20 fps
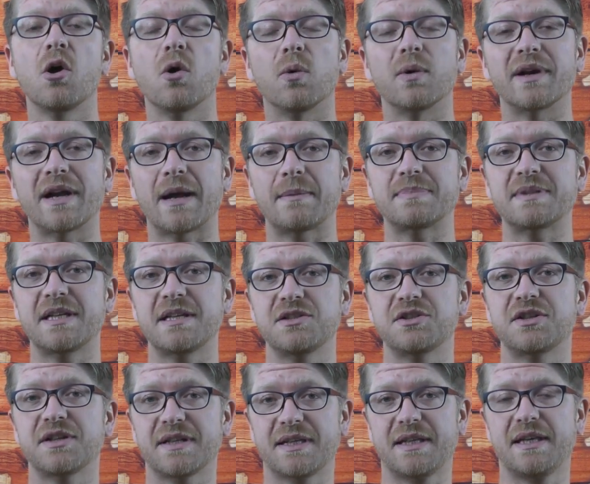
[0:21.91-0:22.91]
when I'm
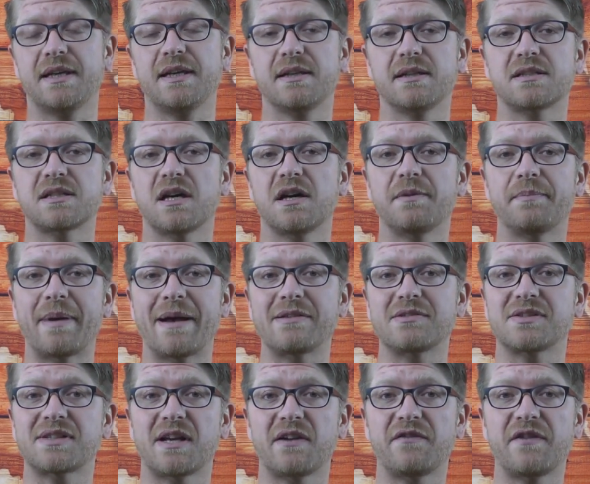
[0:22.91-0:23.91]
teaching kids about
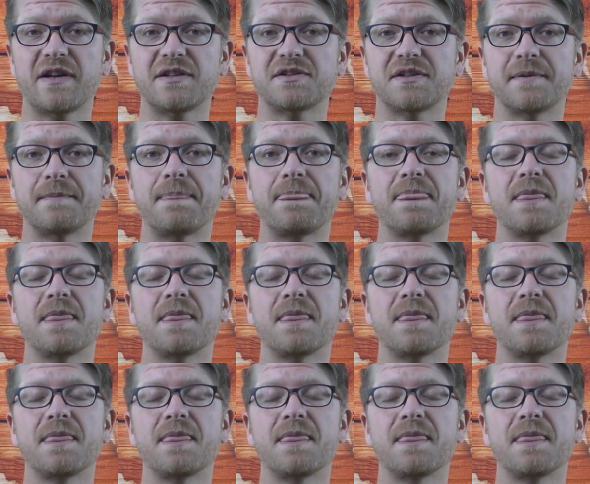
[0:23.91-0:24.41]
salvation.